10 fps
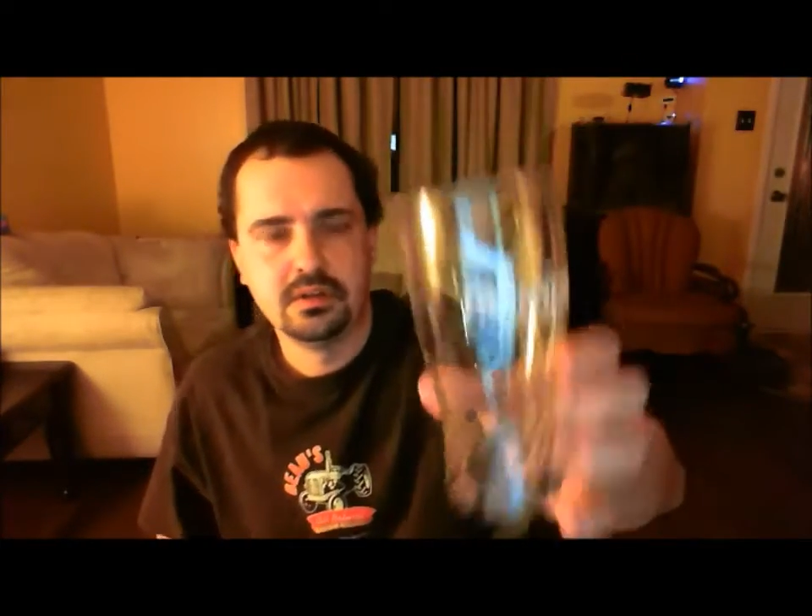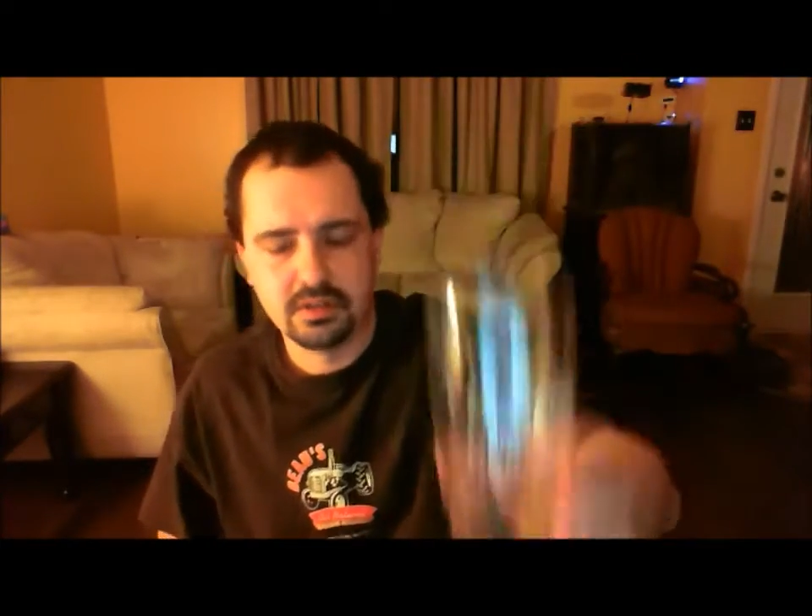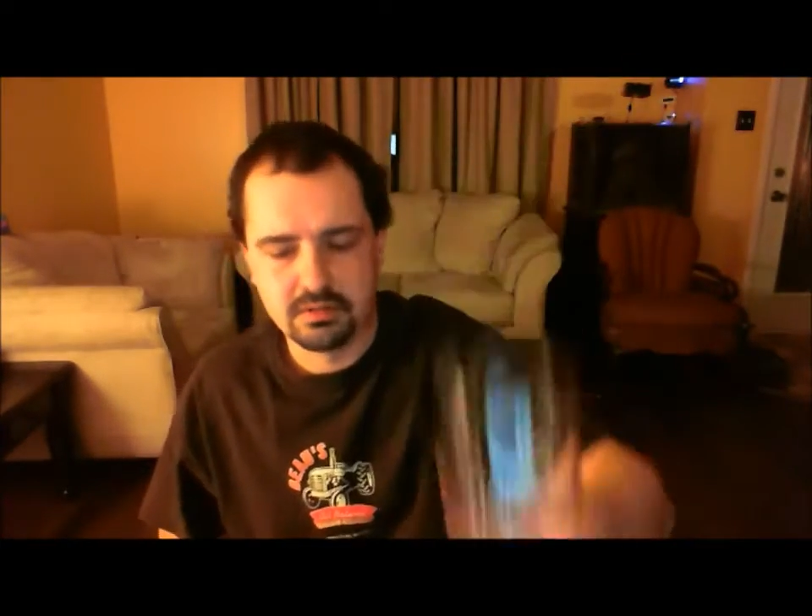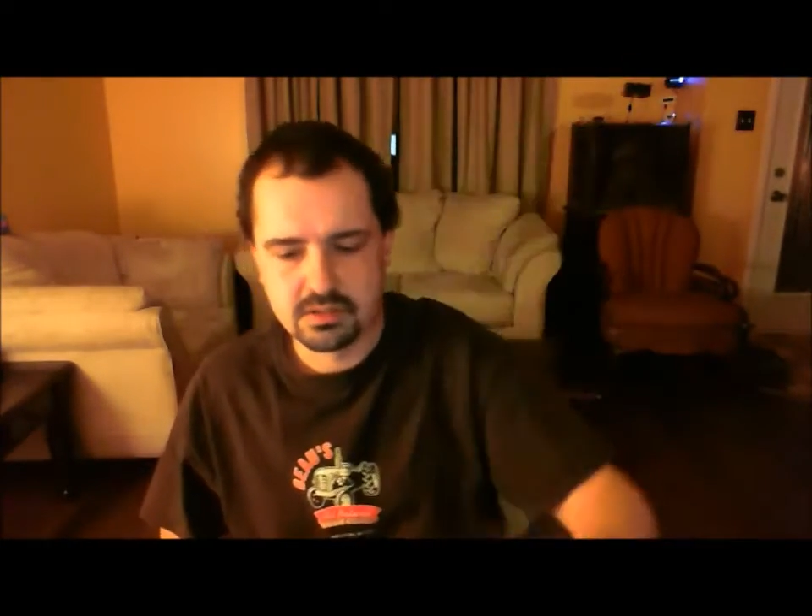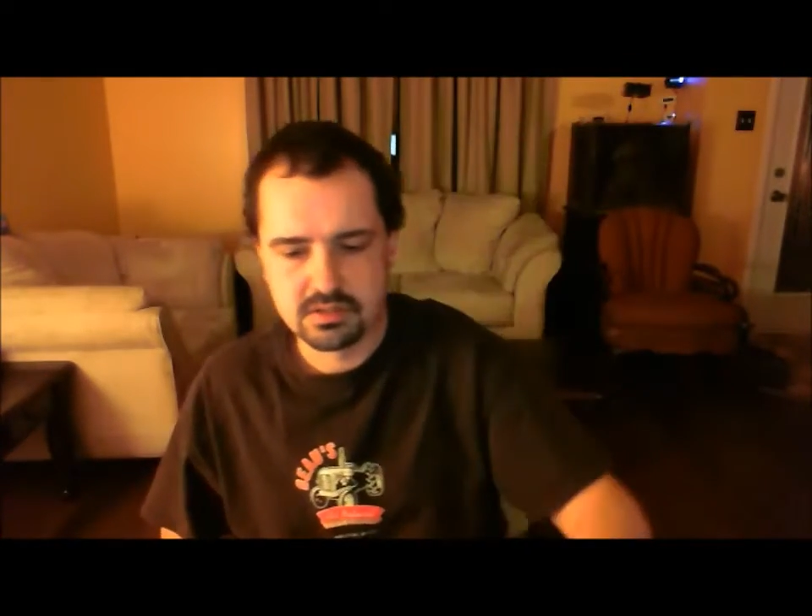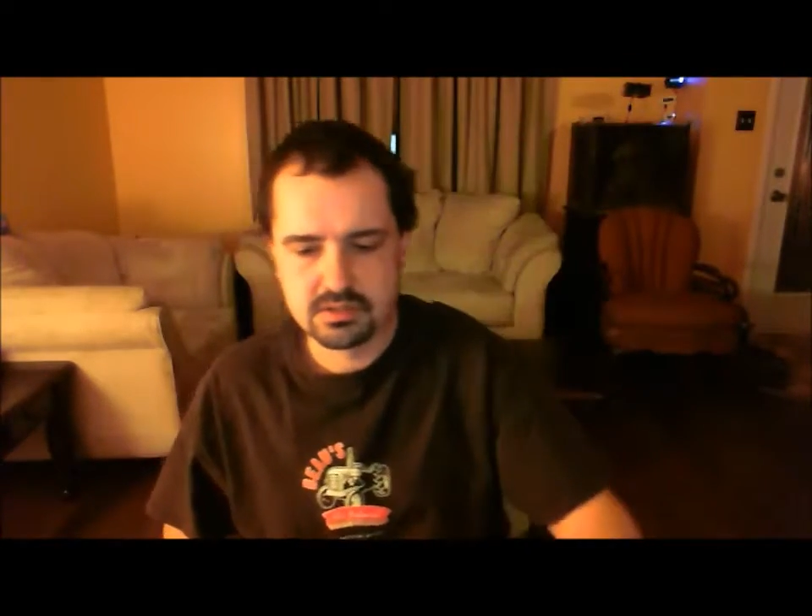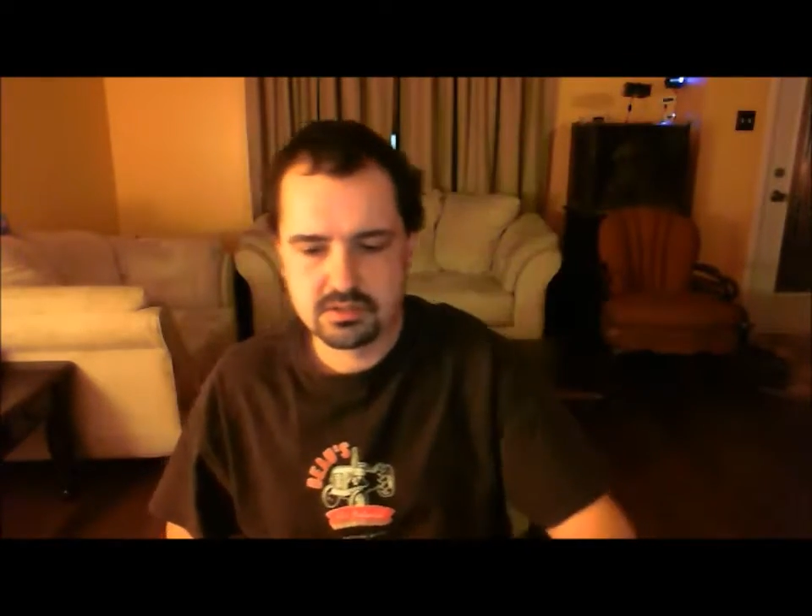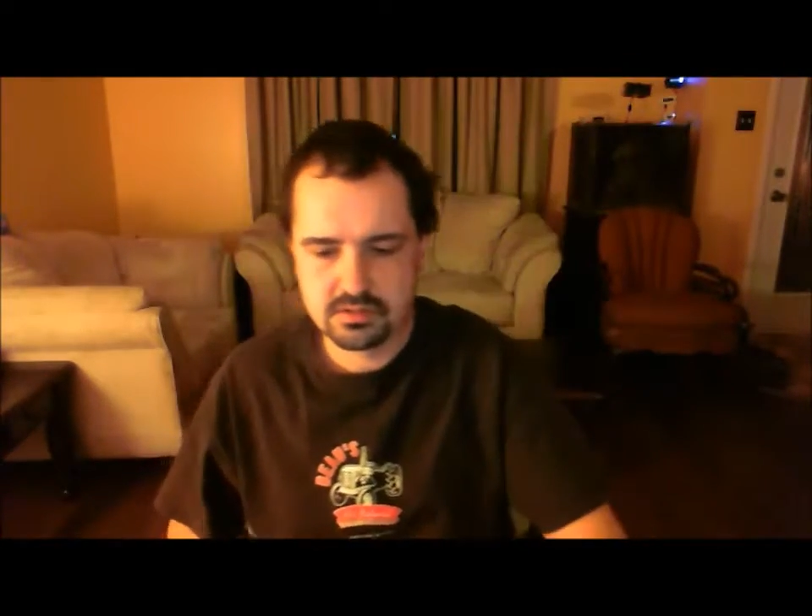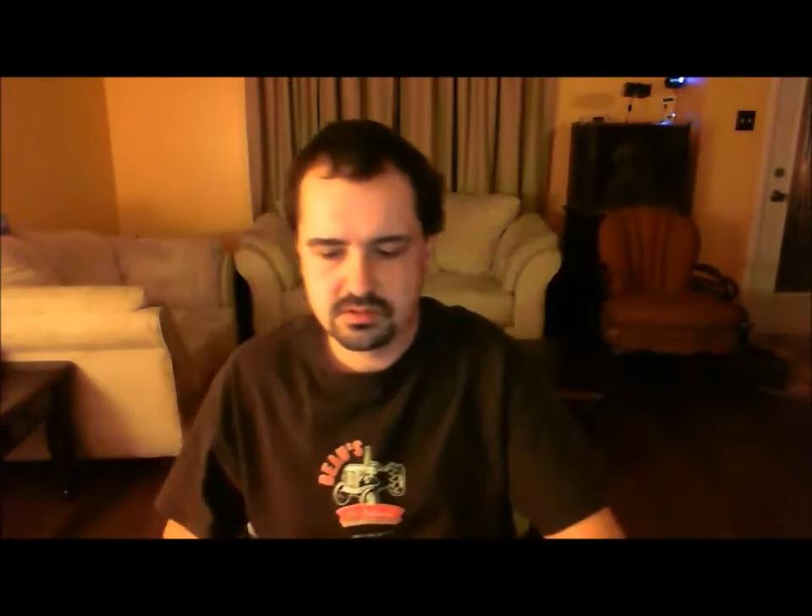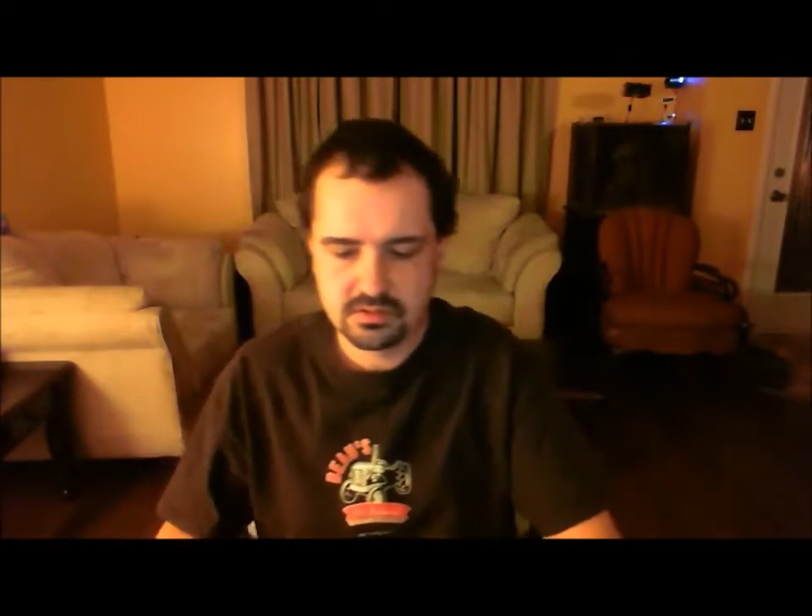Anyways,
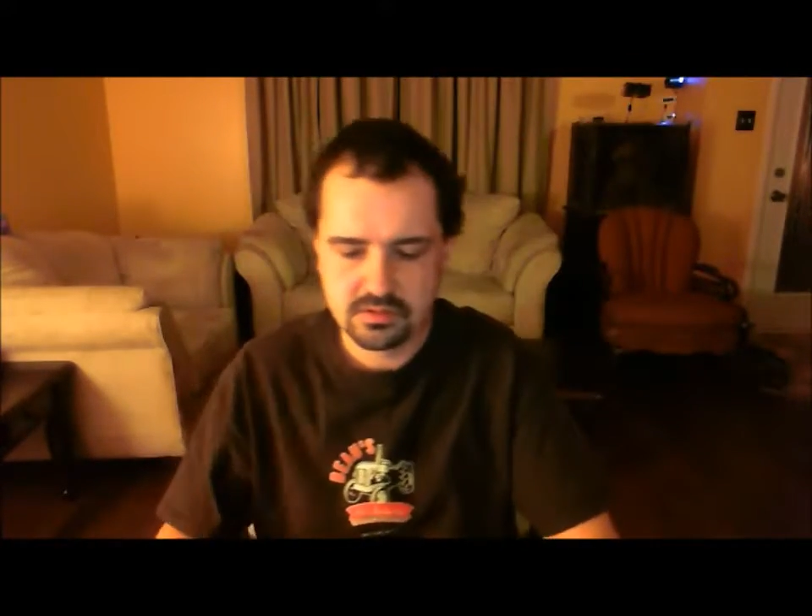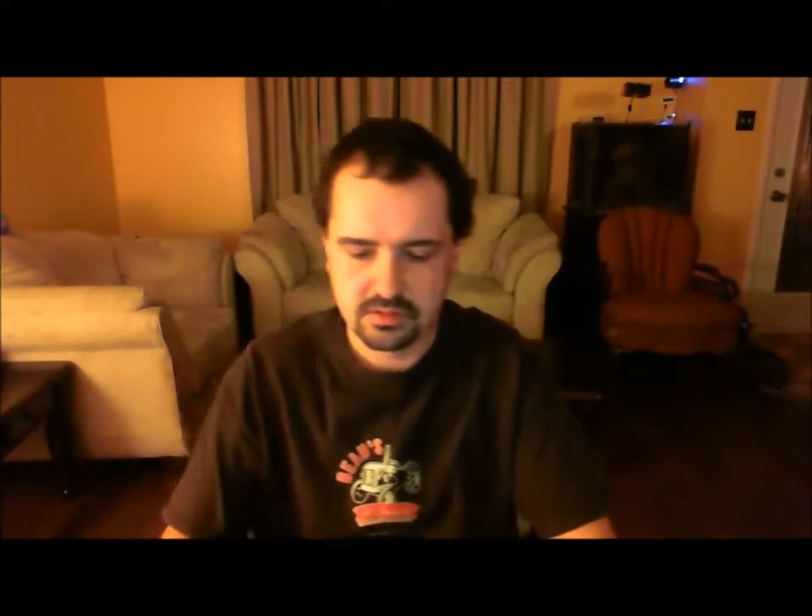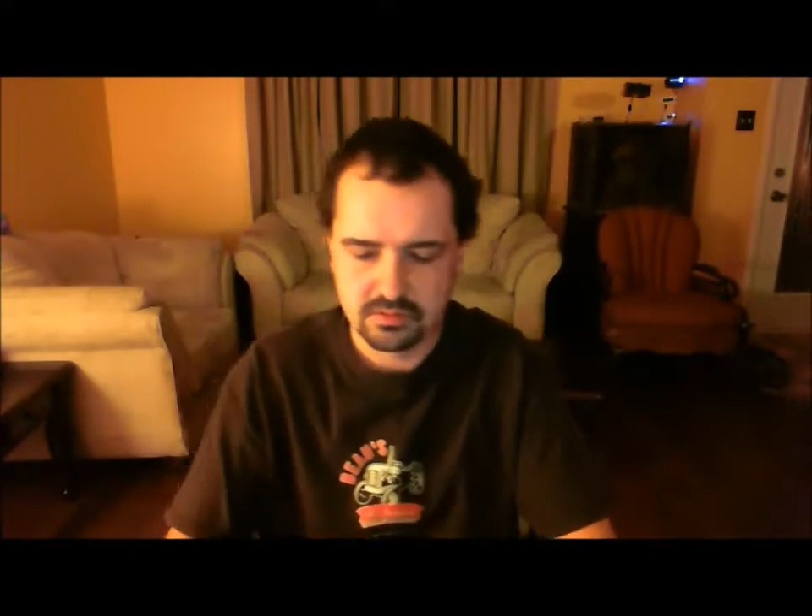so